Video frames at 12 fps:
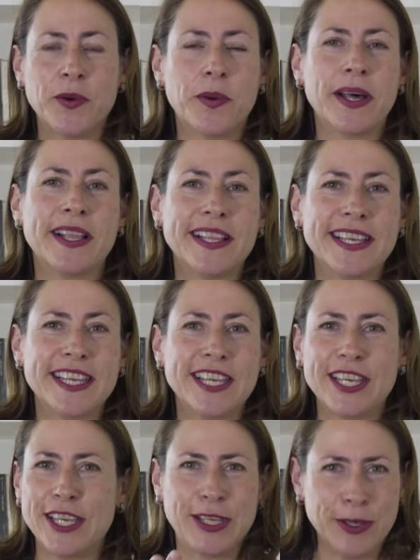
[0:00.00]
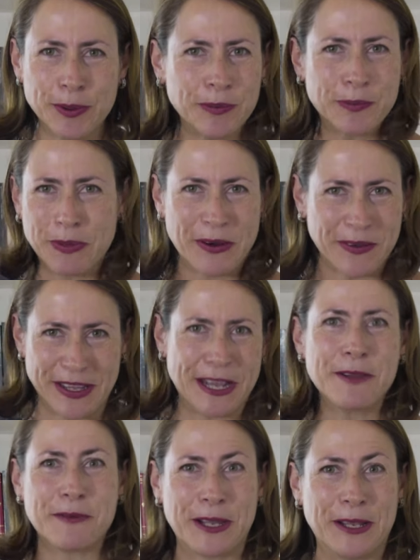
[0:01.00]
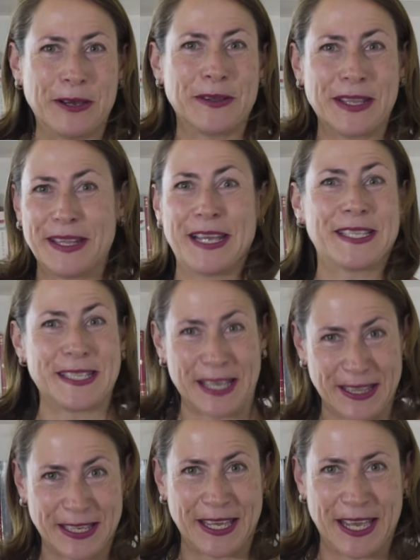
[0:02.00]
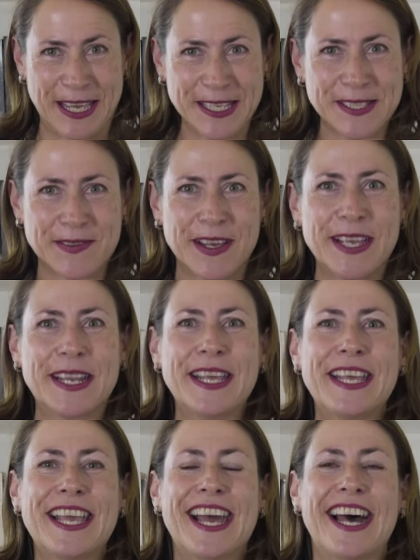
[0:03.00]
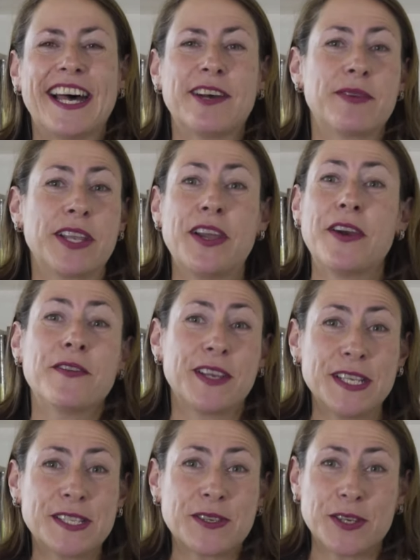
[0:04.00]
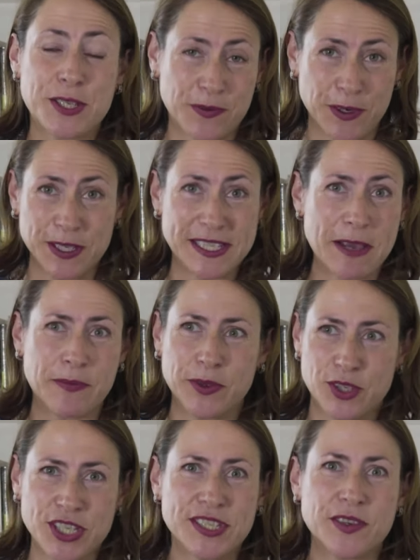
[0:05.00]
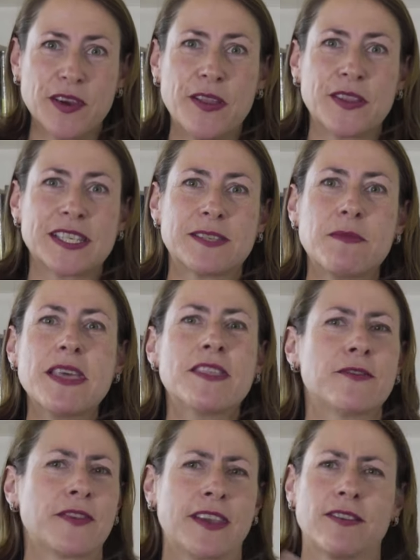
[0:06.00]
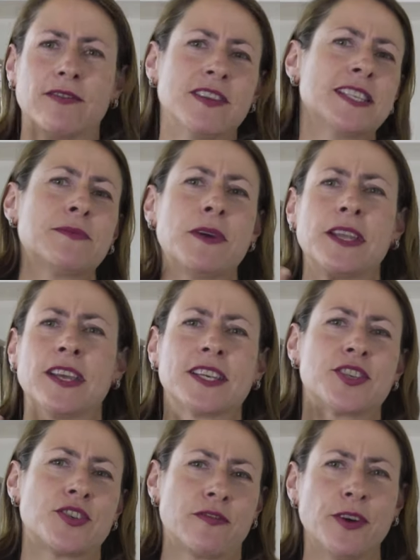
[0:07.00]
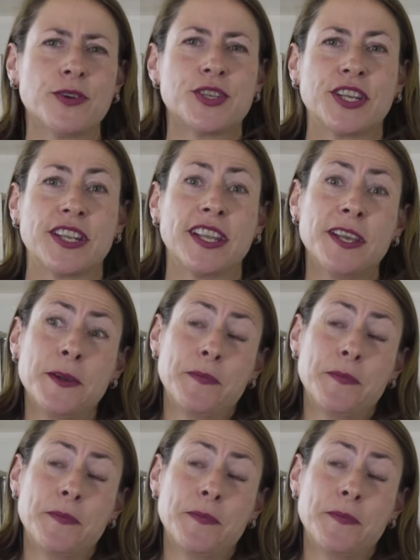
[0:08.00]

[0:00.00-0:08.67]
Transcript: Well, you better than anyone know that that's not the case, right? Uh, in our research, for example, just around this myth of charisma and extroversion,